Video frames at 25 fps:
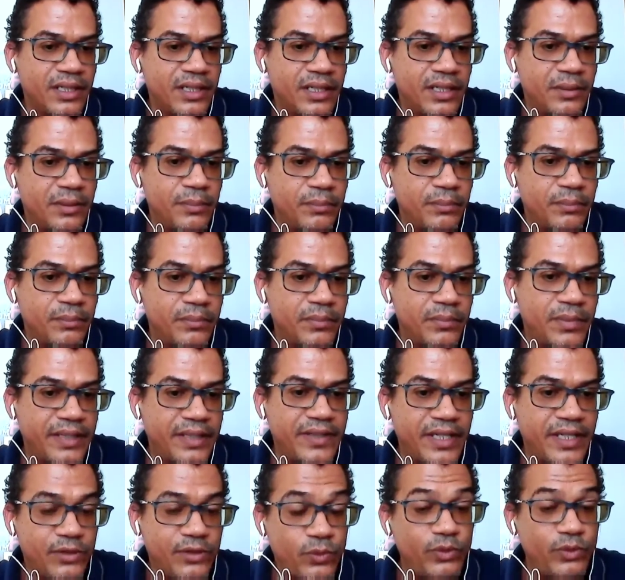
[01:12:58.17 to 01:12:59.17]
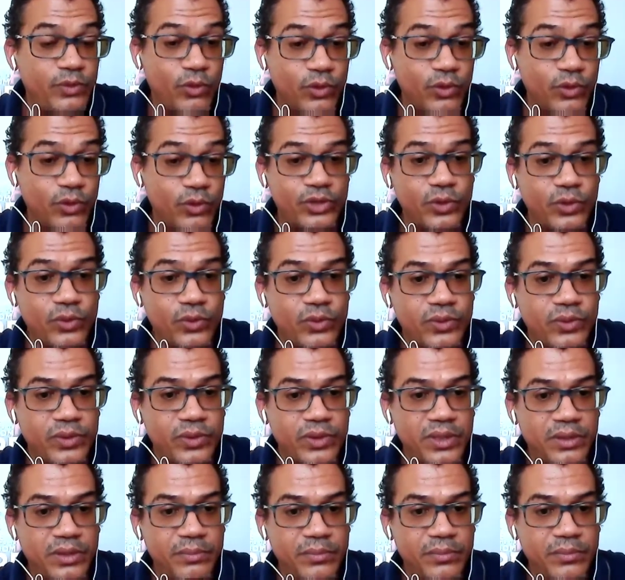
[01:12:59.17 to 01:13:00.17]
and that we've also
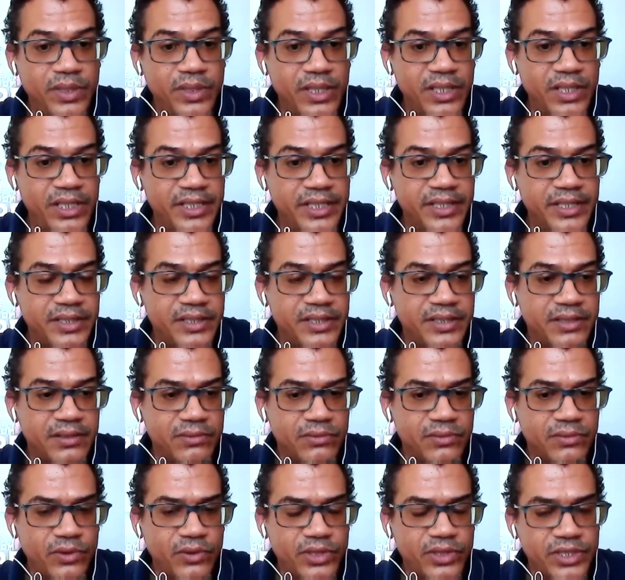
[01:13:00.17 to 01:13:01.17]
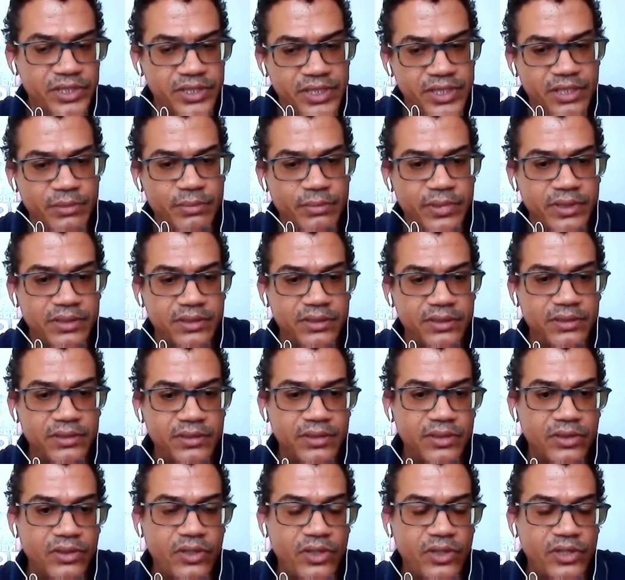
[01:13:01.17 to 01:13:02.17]
earlier not this year, but
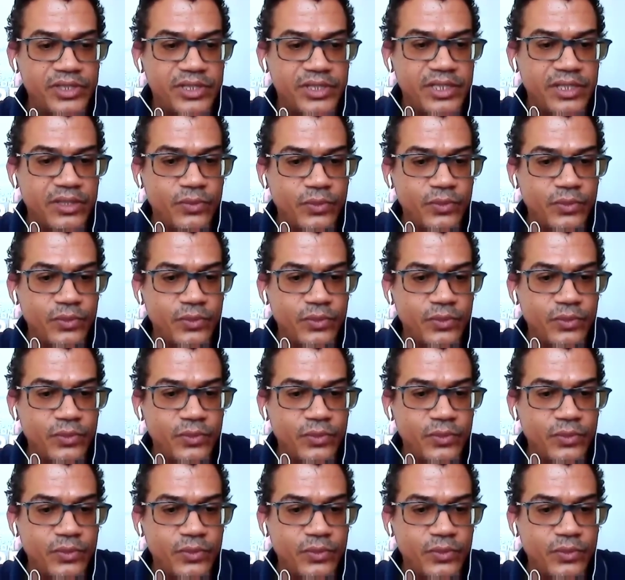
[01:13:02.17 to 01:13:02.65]
last year,